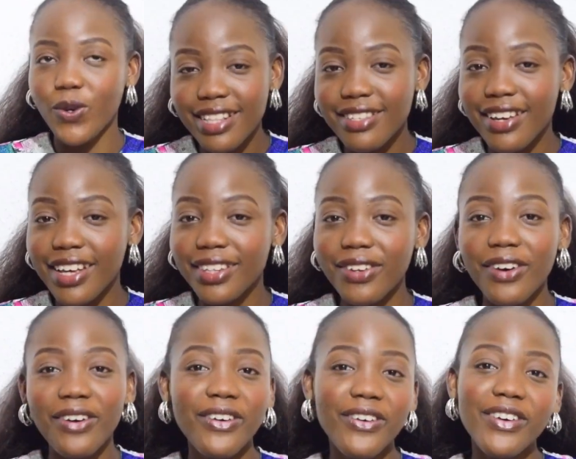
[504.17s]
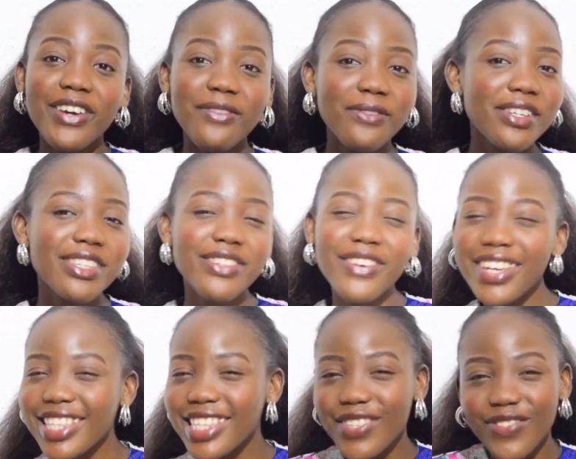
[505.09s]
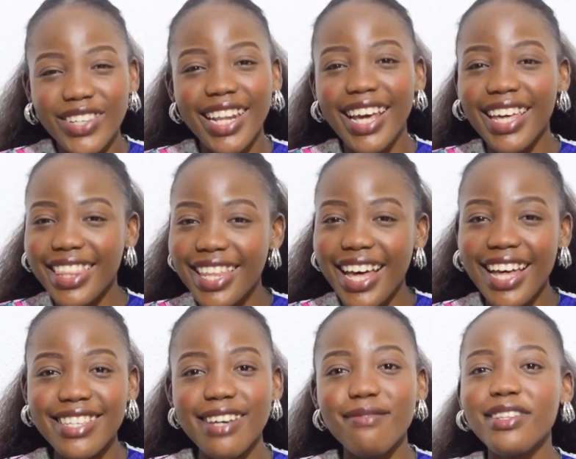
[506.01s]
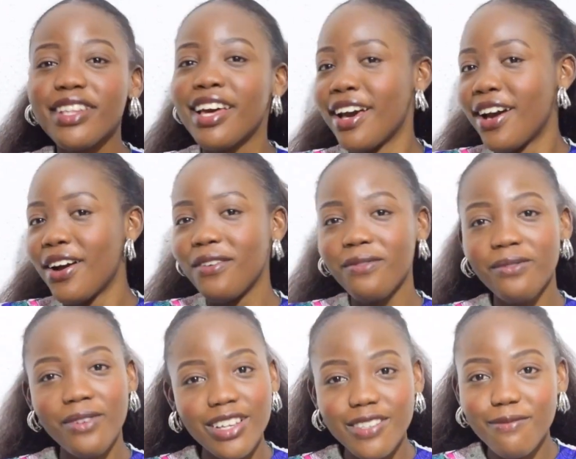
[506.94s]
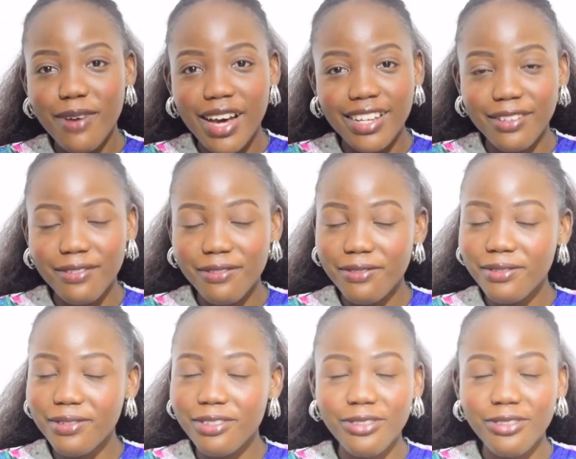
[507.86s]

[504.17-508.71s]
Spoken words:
So I thought, oh, it was going to be like that. I mean, what's bad in food?